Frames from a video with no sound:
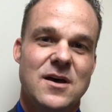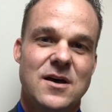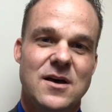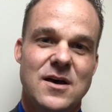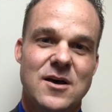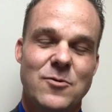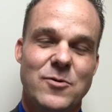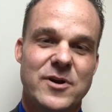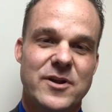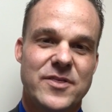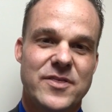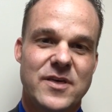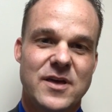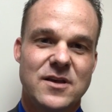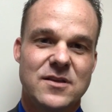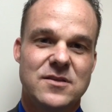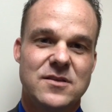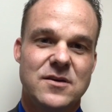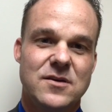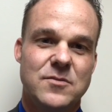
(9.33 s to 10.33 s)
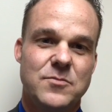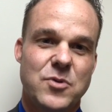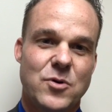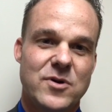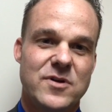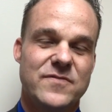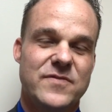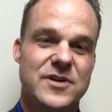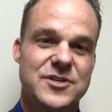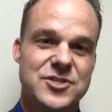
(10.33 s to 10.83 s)
I want to thank the
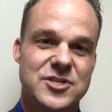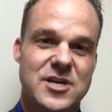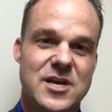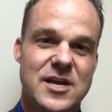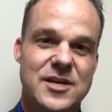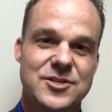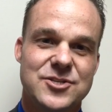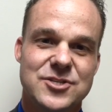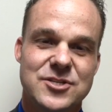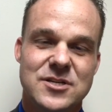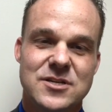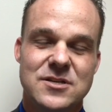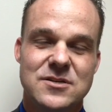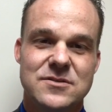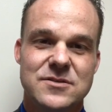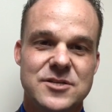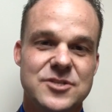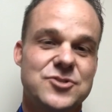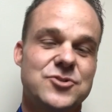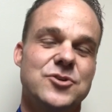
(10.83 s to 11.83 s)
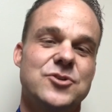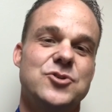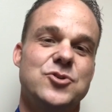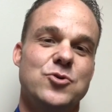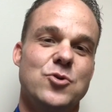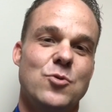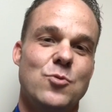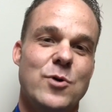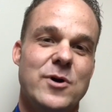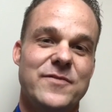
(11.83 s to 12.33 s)
Board of Education and District
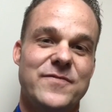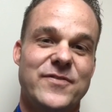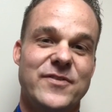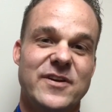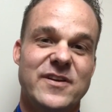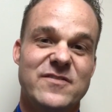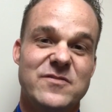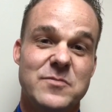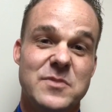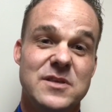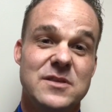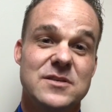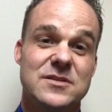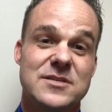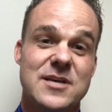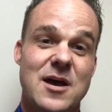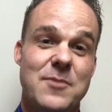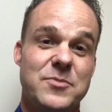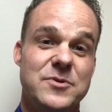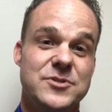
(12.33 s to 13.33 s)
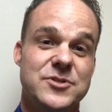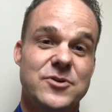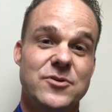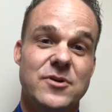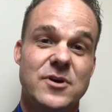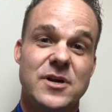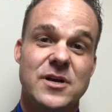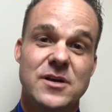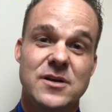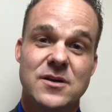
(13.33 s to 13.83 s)
201 for giving me this
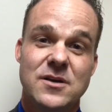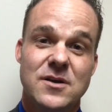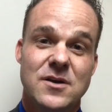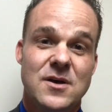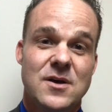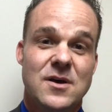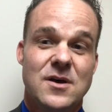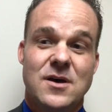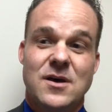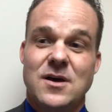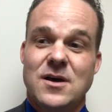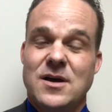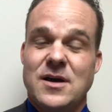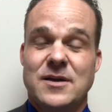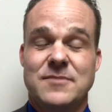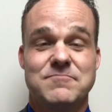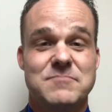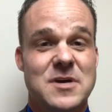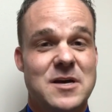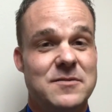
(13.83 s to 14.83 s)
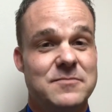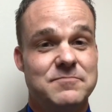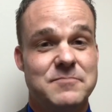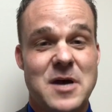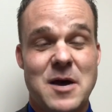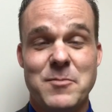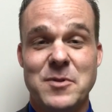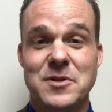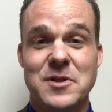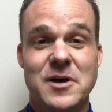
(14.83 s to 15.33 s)
opportunity.
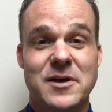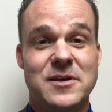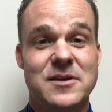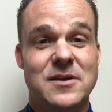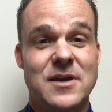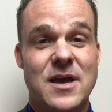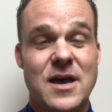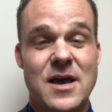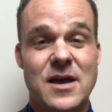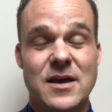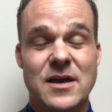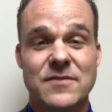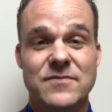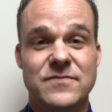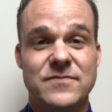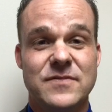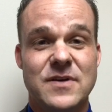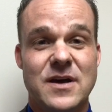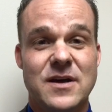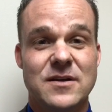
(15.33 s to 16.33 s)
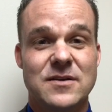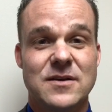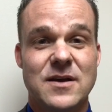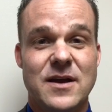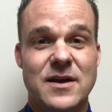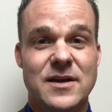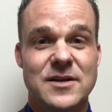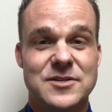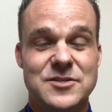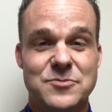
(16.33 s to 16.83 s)
I'm a lucky guy.
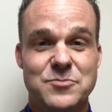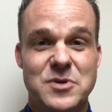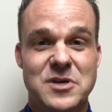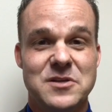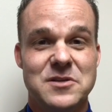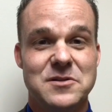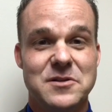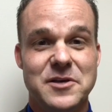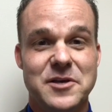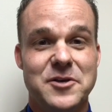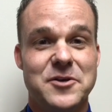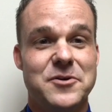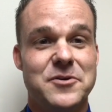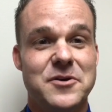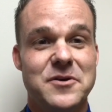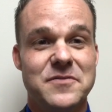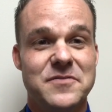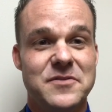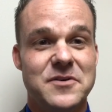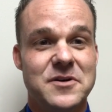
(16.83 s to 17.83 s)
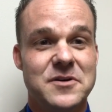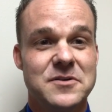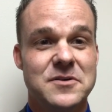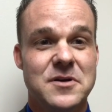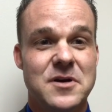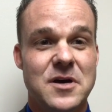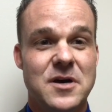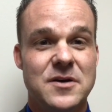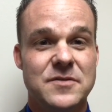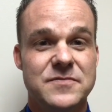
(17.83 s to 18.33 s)
I get to be the leader of
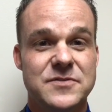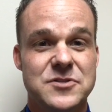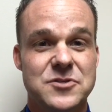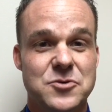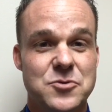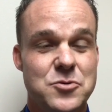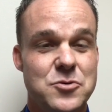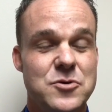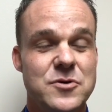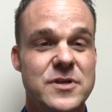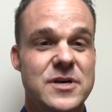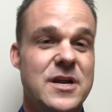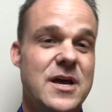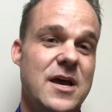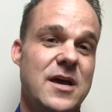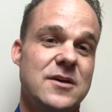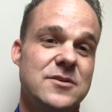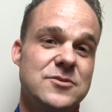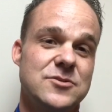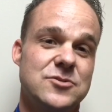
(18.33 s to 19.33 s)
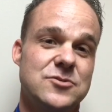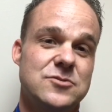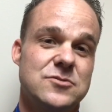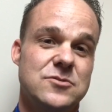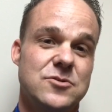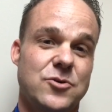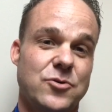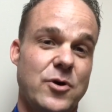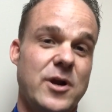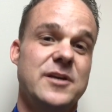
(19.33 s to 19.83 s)
a school that
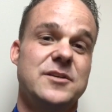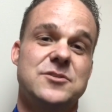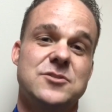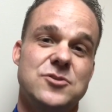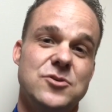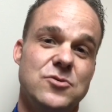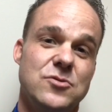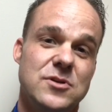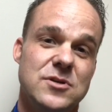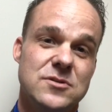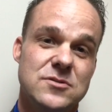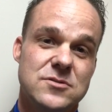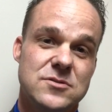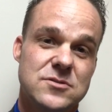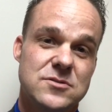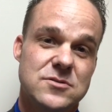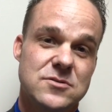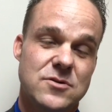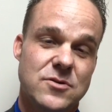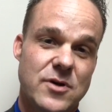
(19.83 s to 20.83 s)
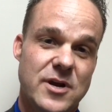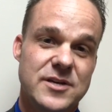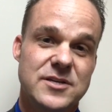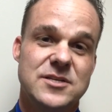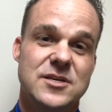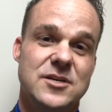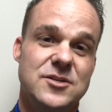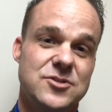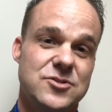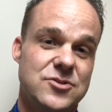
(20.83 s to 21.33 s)
has great students,
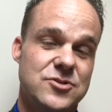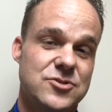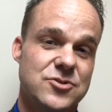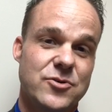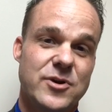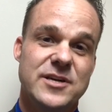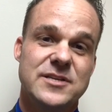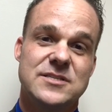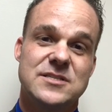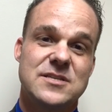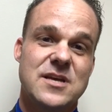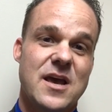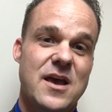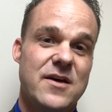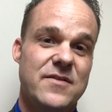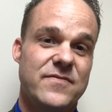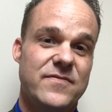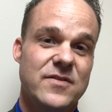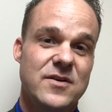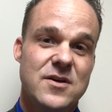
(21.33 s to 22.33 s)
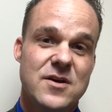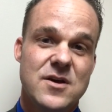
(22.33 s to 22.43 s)
great teachers, great staff,